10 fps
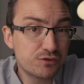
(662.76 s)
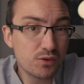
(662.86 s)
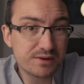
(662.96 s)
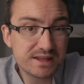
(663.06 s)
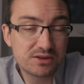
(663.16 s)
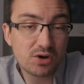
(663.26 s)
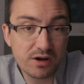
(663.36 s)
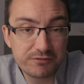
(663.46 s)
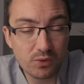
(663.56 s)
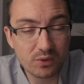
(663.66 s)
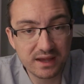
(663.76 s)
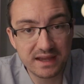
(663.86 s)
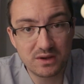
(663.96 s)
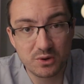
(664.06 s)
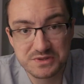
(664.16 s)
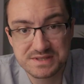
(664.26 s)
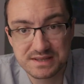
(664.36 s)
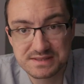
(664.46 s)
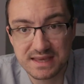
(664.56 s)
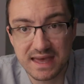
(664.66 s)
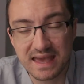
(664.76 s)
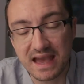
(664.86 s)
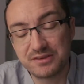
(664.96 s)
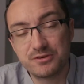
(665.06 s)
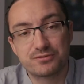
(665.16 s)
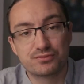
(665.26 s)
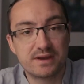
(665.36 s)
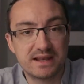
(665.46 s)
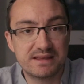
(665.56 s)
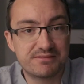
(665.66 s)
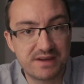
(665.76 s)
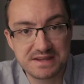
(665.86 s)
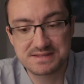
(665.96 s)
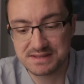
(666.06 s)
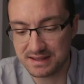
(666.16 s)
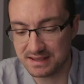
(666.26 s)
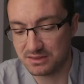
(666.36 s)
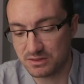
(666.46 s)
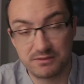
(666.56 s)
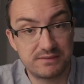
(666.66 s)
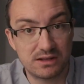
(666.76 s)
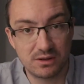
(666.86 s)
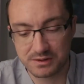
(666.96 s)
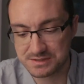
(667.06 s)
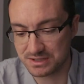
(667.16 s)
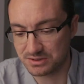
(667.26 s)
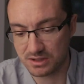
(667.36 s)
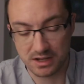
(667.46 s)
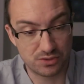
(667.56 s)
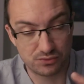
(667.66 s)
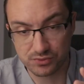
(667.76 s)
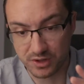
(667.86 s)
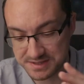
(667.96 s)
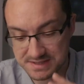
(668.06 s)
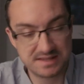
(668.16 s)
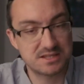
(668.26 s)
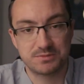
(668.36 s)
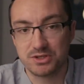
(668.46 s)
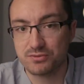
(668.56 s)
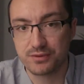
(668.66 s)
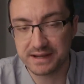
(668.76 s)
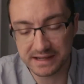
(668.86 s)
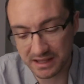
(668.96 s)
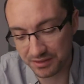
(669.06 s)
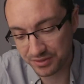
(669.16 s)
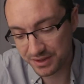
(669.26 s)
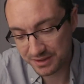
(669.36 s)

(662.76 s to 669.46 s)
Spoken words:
you've already got a 4K or 6K and you've really invested in the V-locks and you've got a setup that you really love,